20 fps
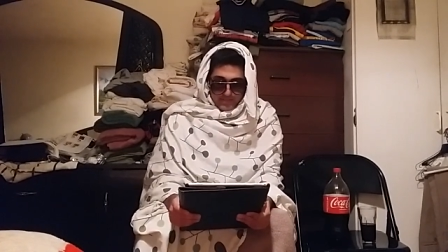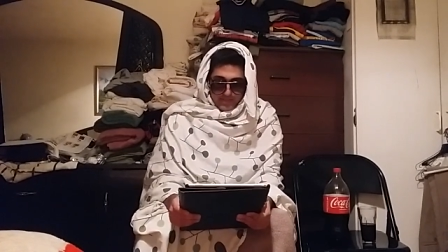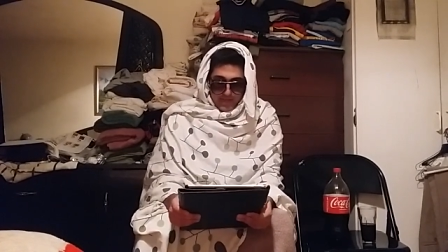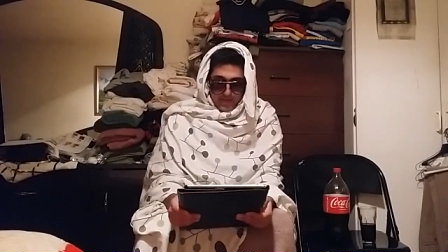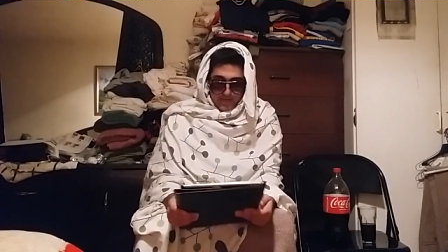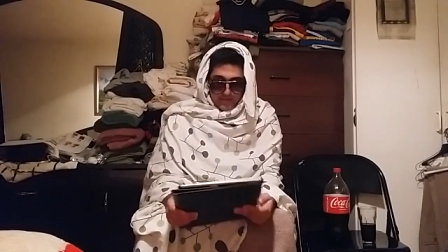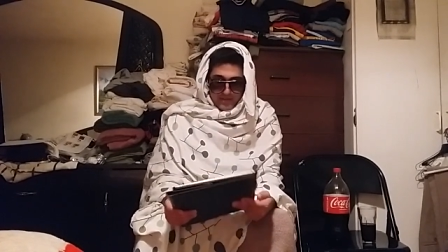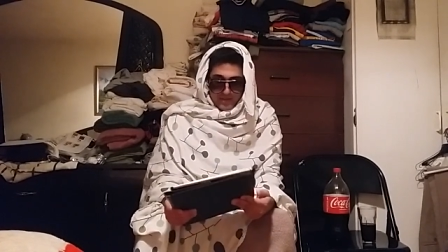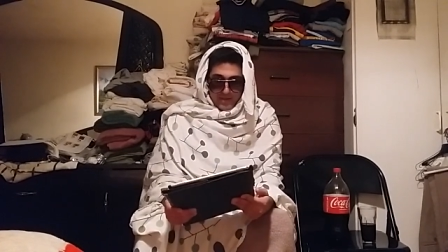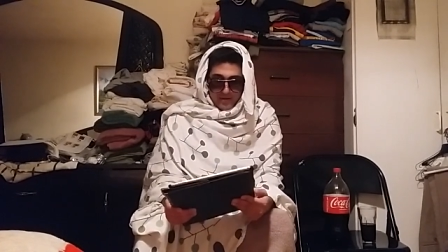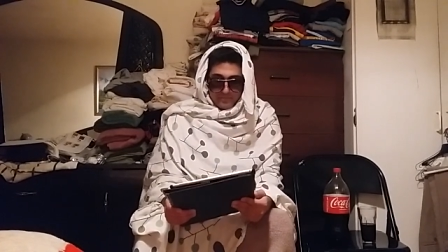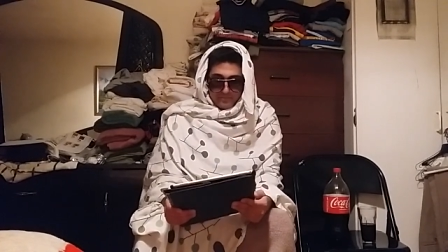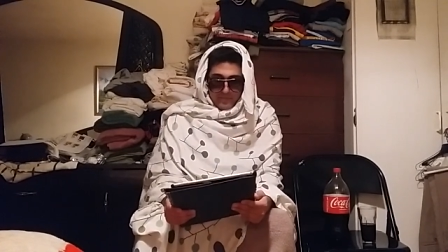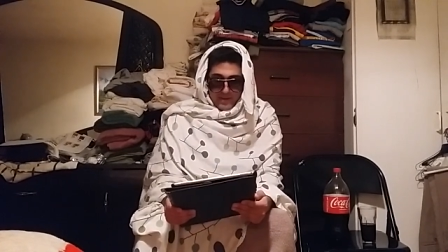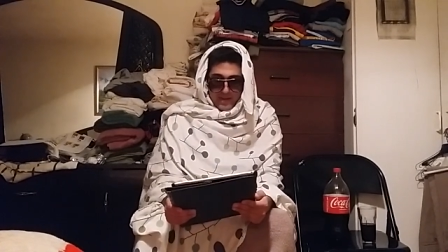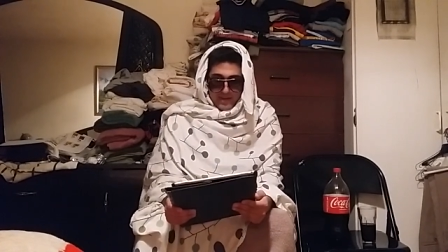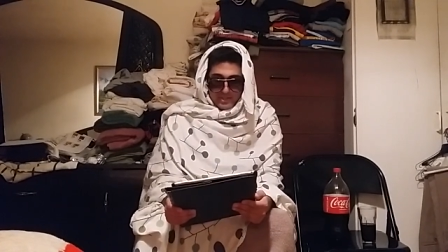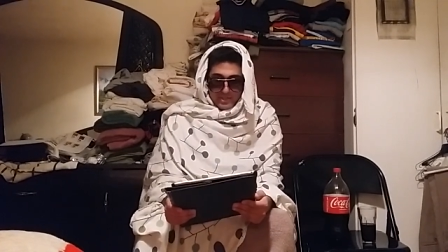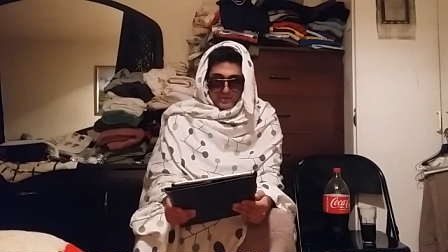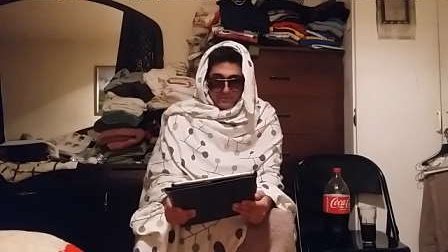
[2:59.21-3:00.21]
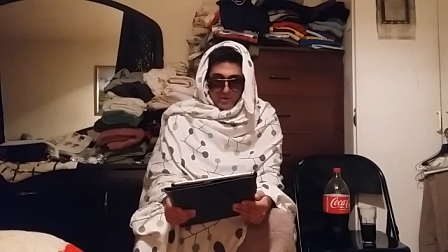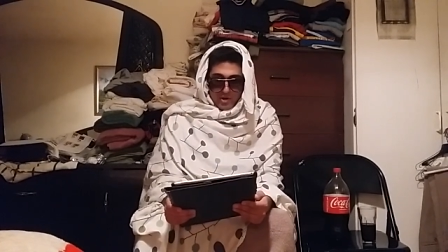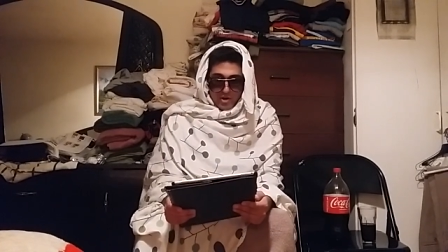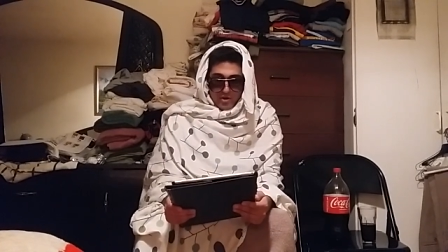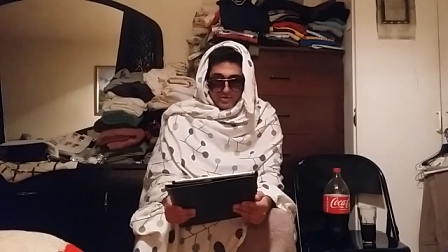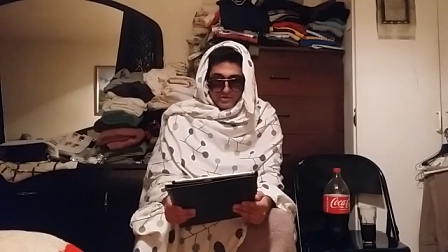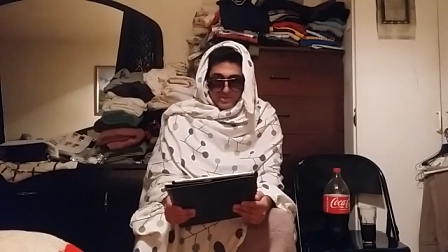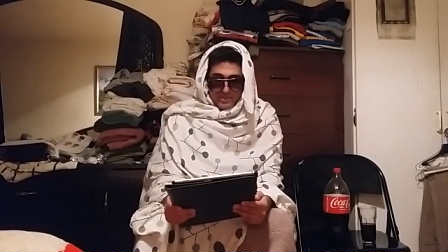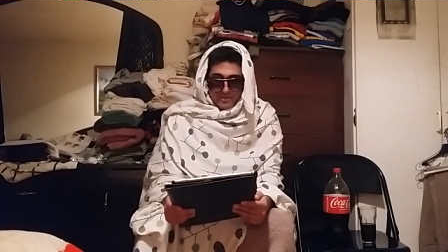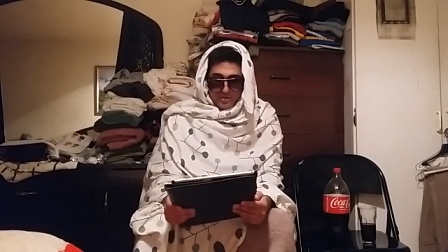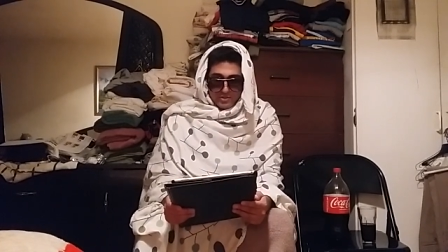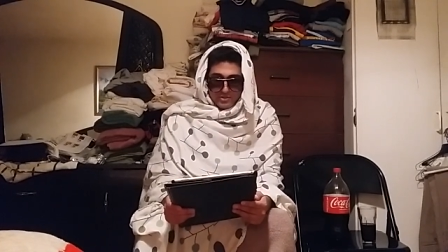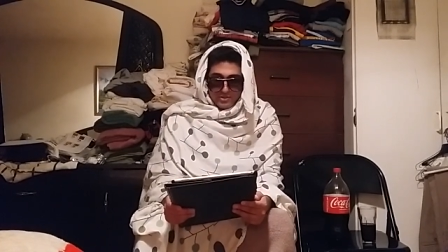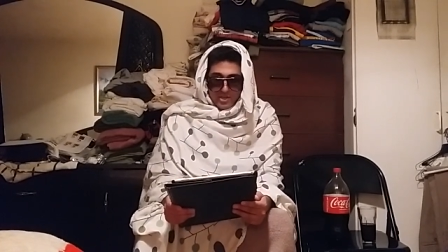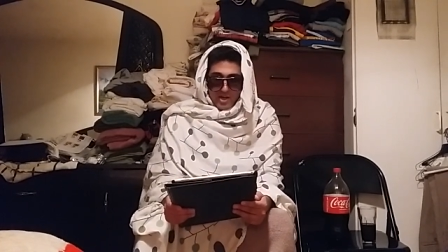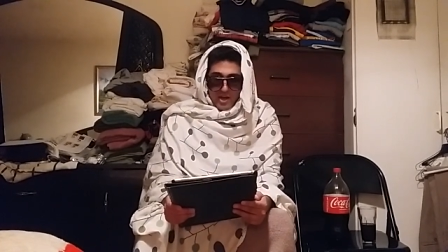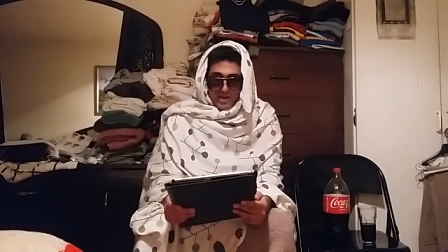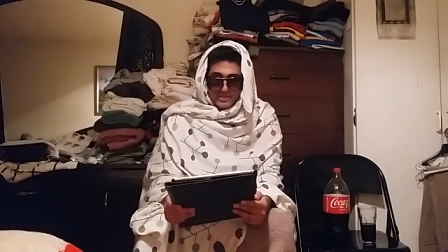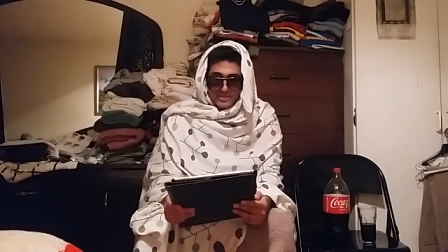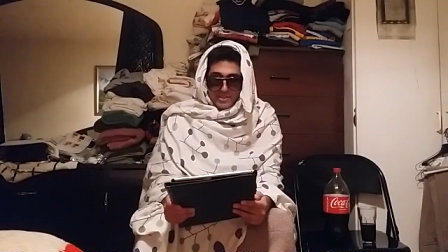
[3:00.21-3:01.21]
Then Mandy Rose and her
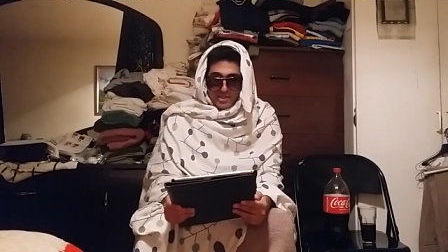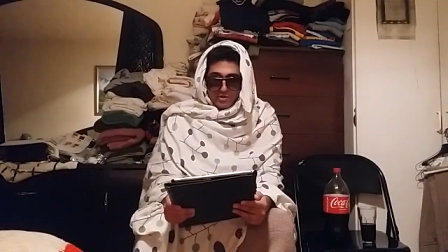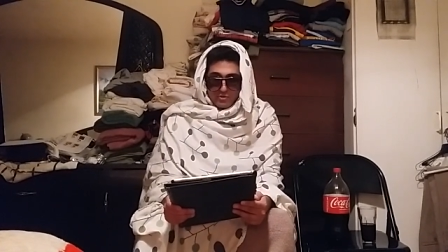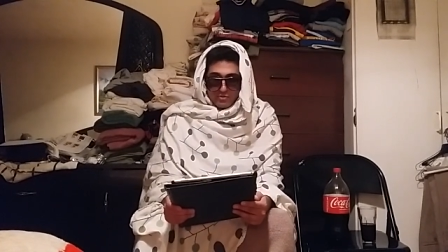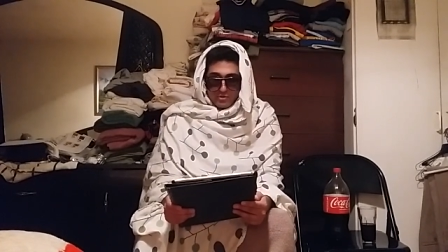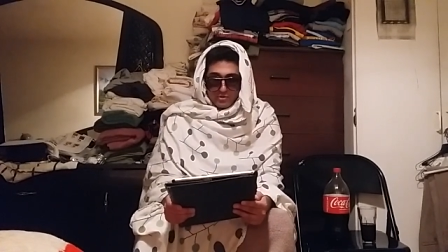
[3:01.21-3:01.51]
toxic